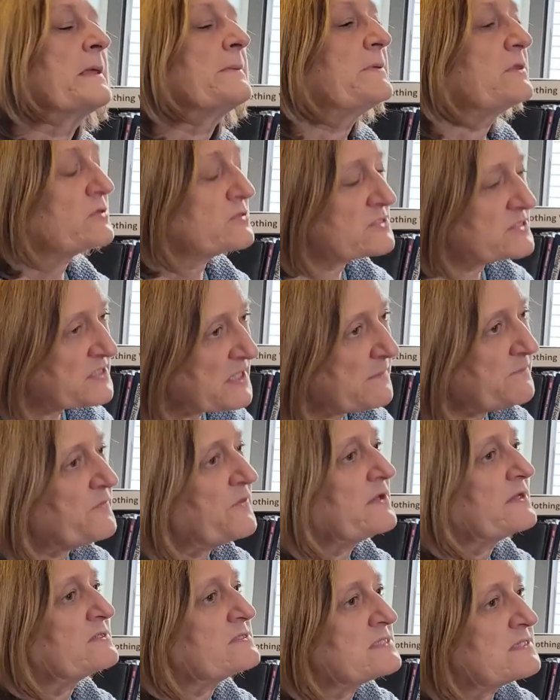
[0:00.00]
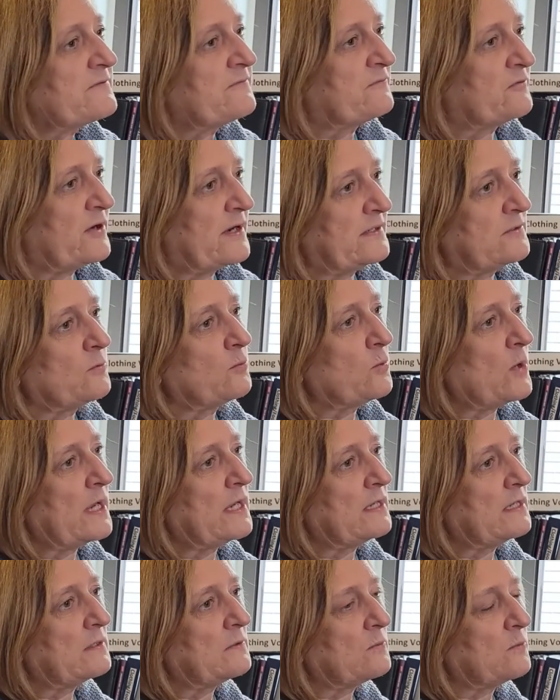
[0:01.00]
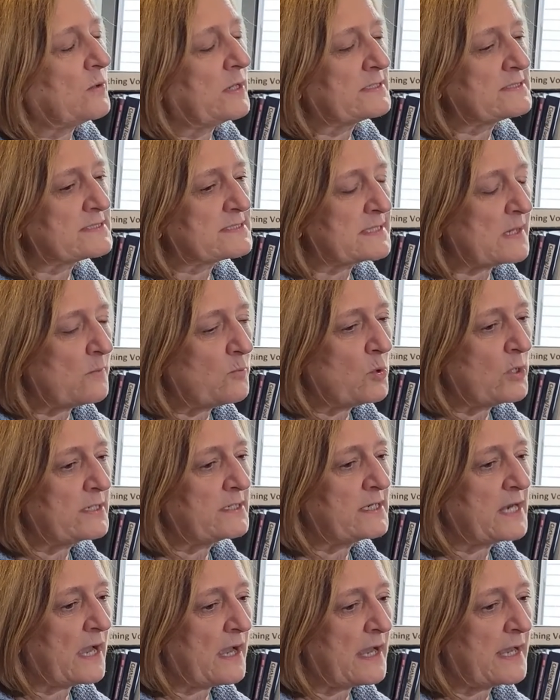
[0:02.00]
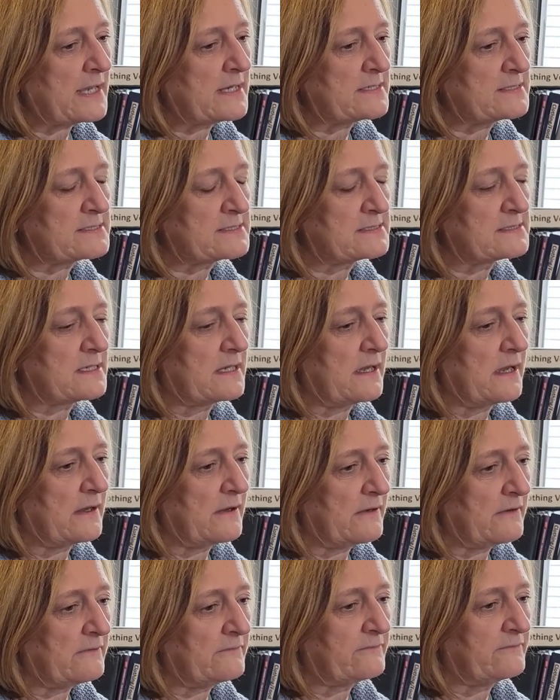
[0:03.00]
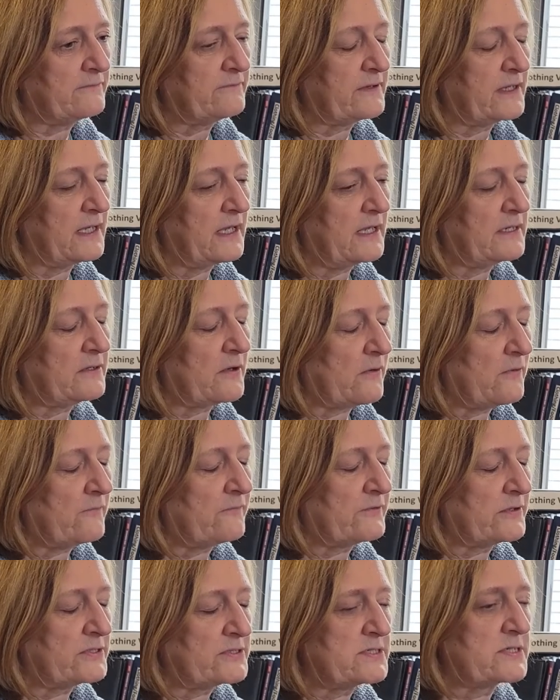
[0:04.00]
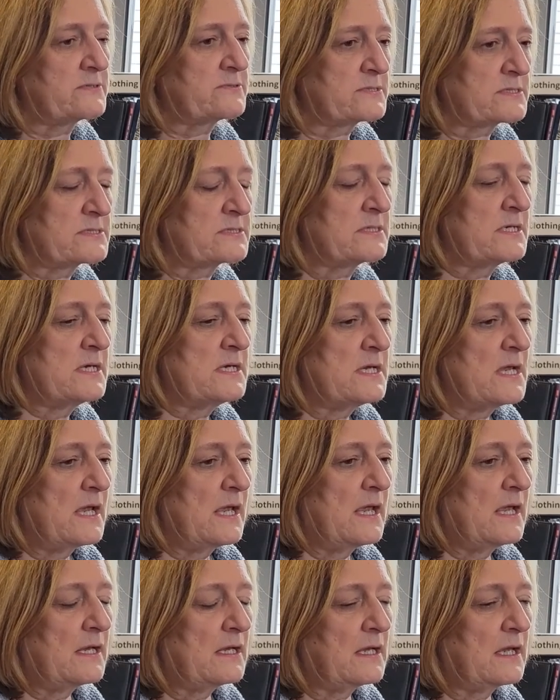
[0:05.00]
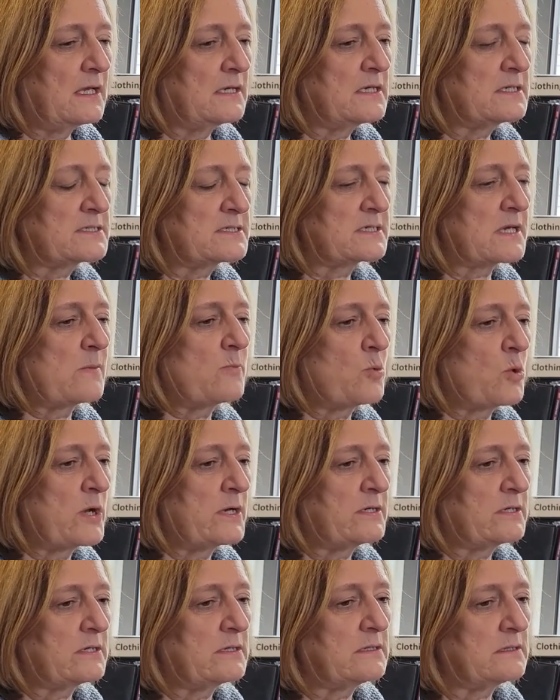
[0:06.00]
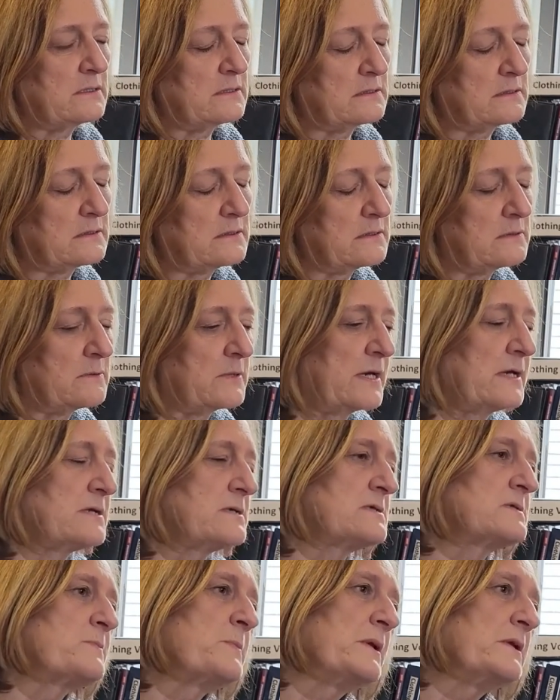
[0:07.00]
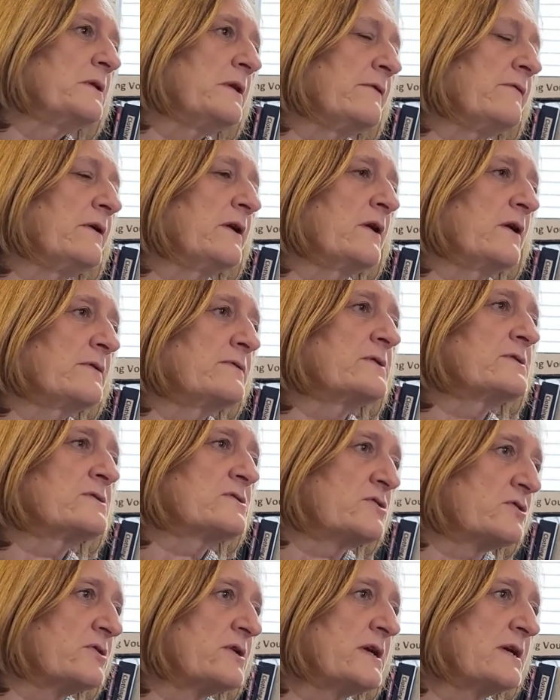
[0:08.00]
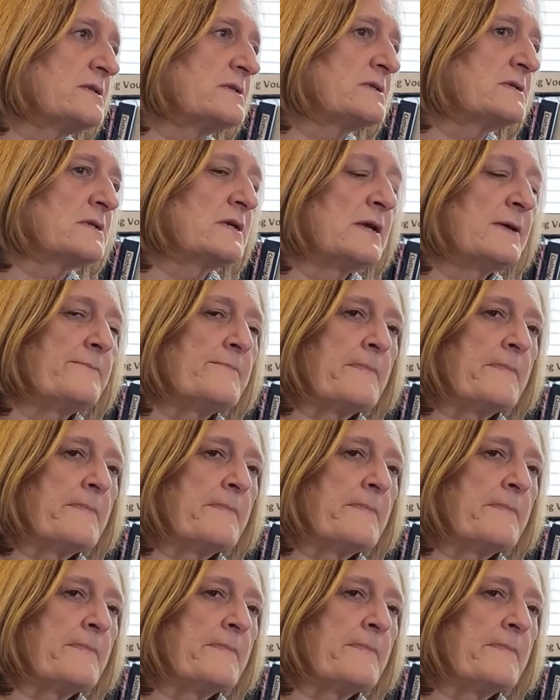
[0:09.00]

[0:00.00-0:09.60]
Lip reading: But there's something different when someone dies of an overdose, and it's someone who has been living on the streets.